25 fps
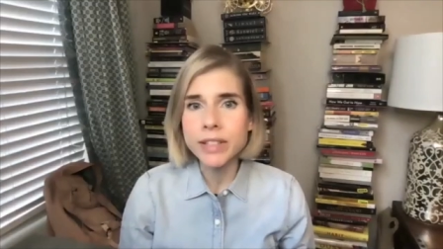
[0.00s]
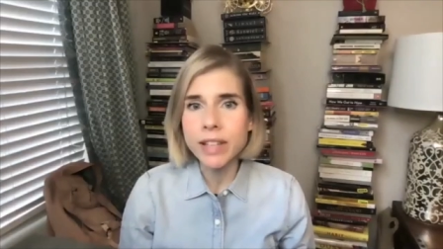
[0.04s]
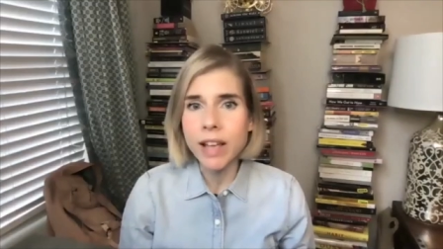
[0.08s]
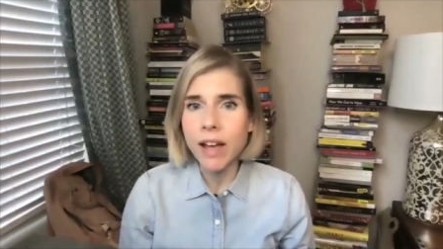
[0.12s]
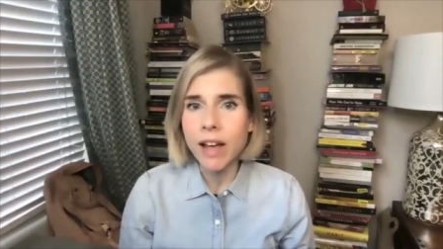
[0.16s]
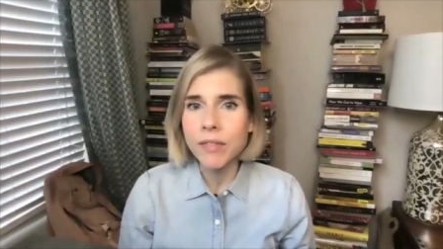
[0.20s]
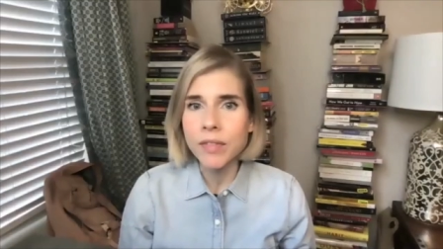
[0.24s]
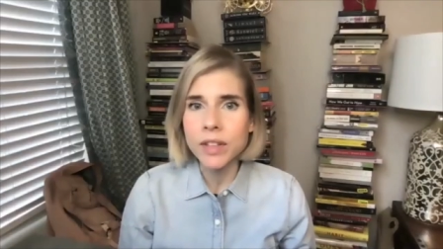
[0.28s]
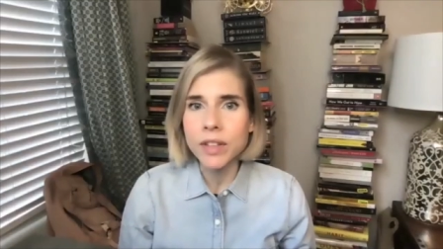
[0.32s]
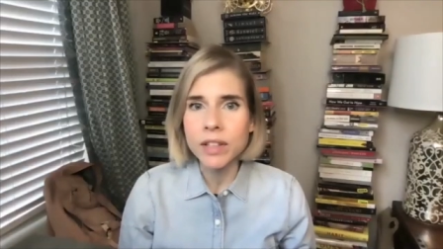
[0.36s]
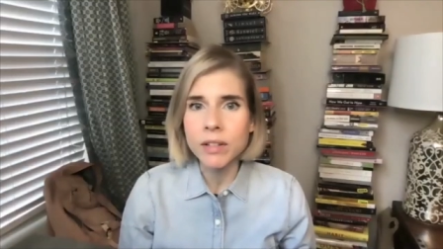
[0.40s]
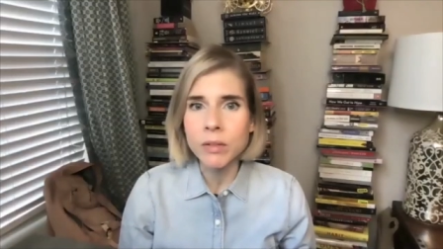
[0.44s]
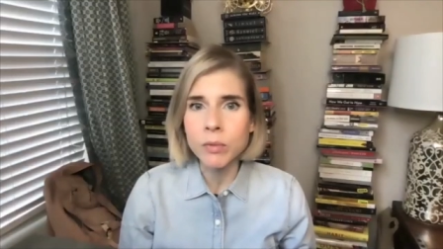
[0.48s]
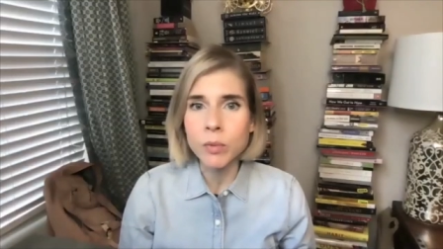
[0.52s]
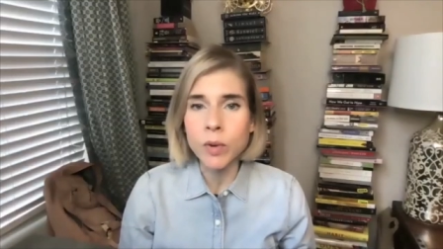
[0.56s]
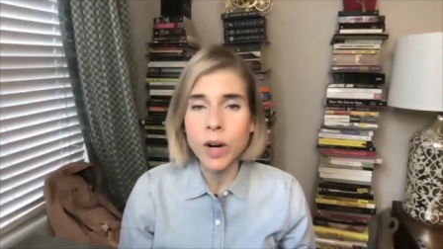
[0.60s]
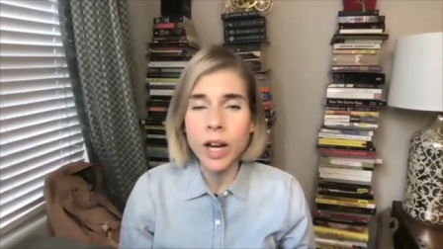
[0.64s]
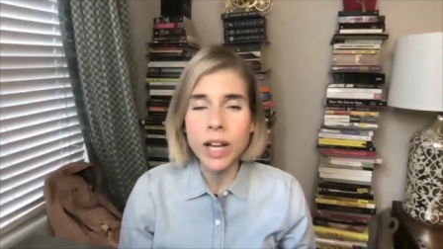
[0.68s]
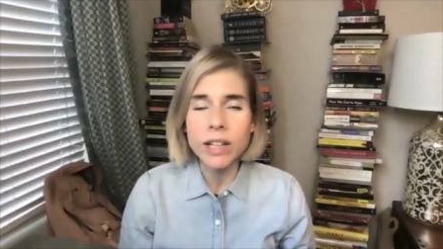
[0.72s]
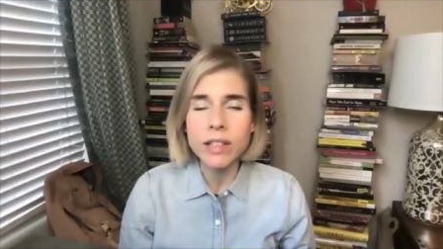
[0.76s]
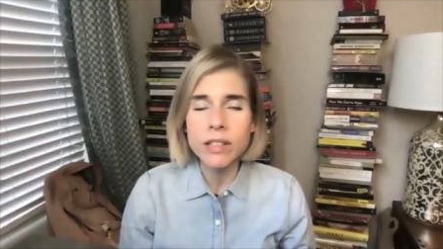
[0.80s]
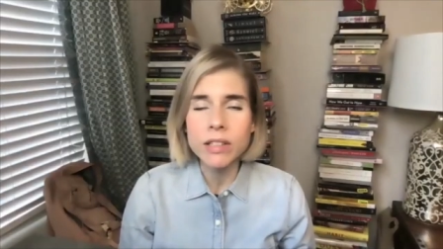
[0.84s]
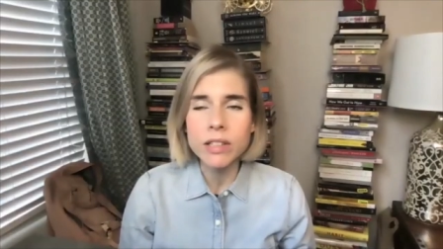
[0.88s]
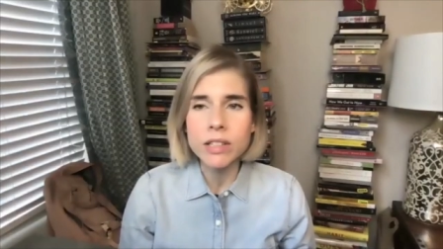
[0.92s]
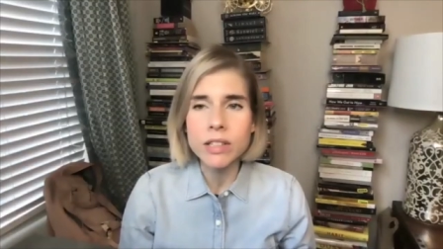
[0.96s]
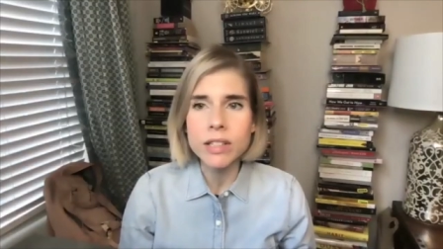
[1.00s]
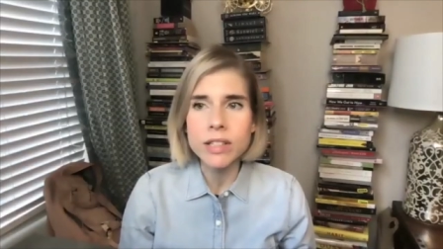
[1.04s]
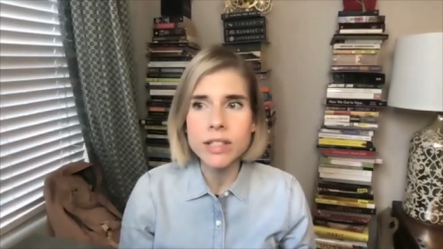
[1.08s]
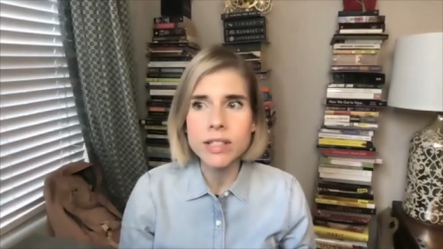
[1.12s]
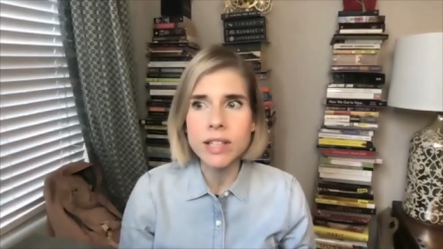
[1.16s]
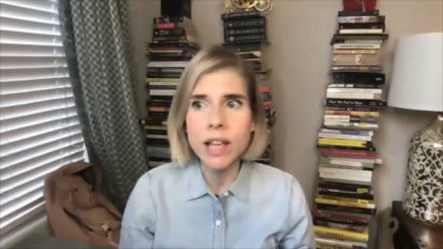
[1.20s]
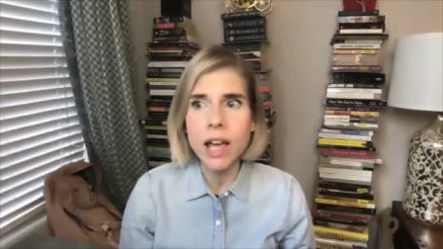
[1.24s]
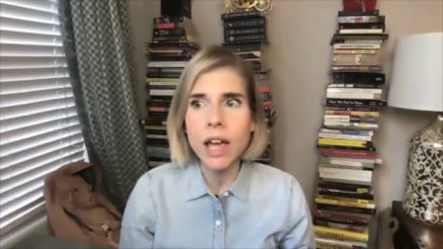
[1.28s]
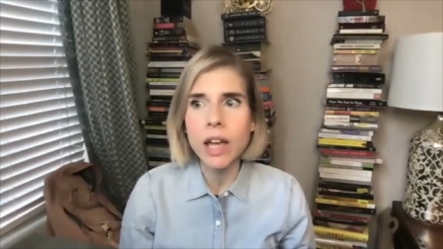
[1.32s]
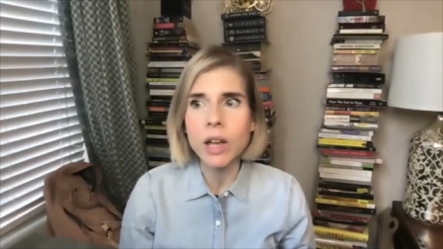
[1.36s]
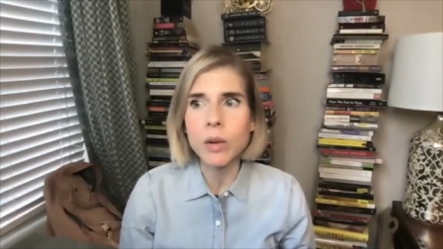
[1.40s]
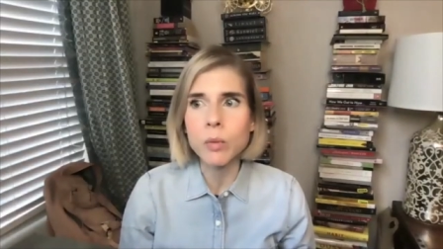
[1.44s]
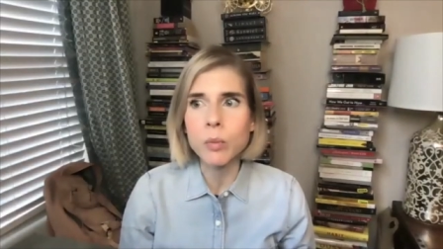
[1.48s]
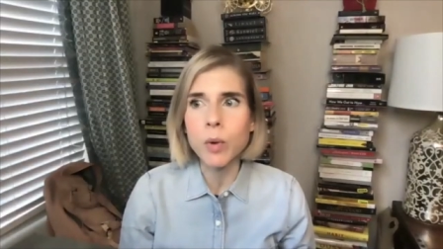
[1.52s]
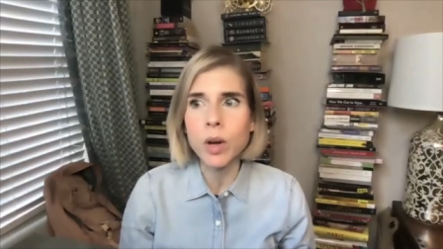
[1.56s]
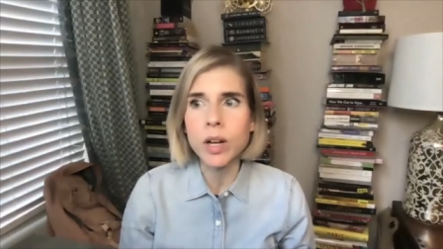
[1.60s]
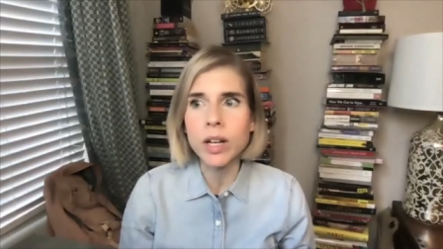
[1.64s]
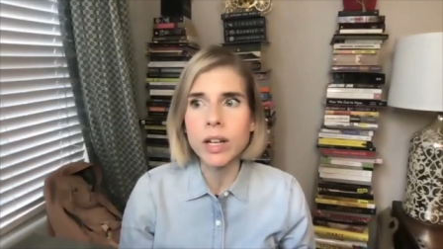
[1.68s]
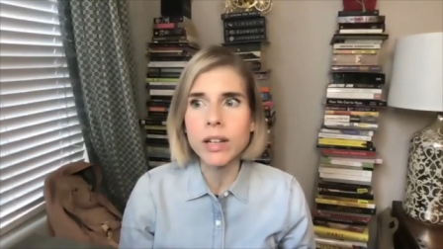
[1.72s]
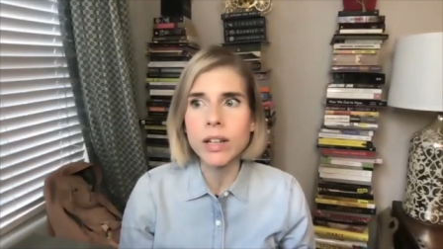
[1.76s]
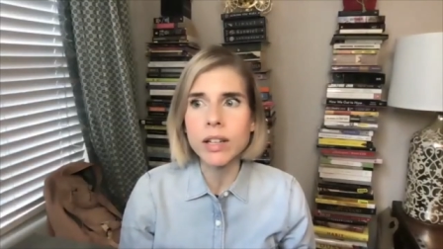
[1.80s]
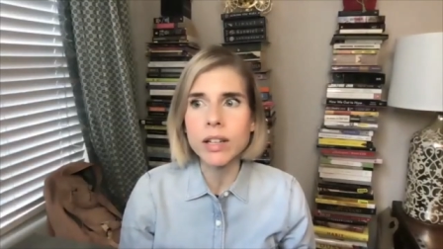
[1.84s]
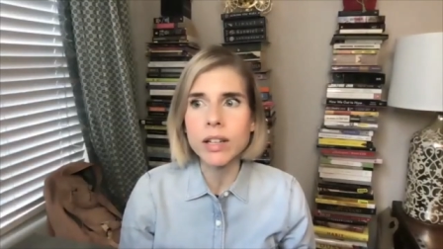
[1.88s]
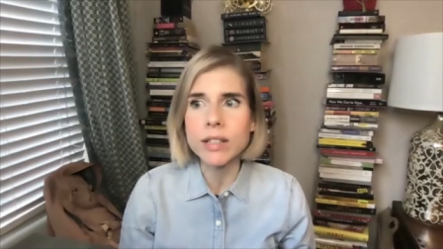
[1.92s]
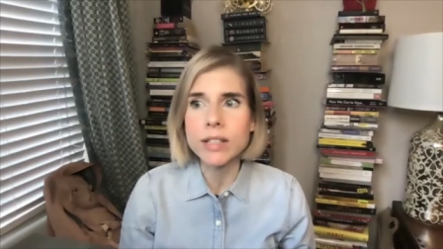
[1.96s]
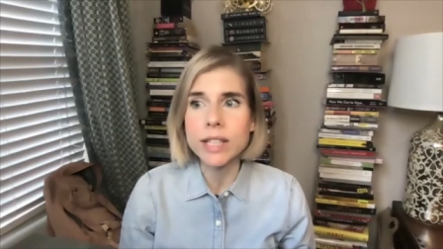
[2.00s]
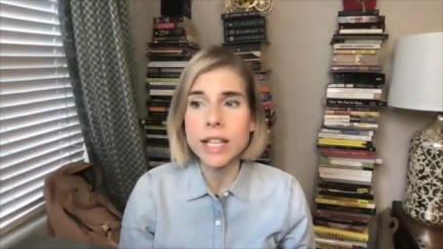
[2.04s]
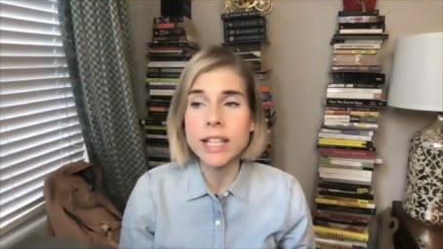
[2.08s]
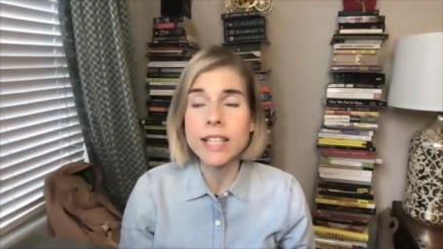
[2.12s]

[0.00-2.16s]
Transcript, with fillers: have the right to decide what it is.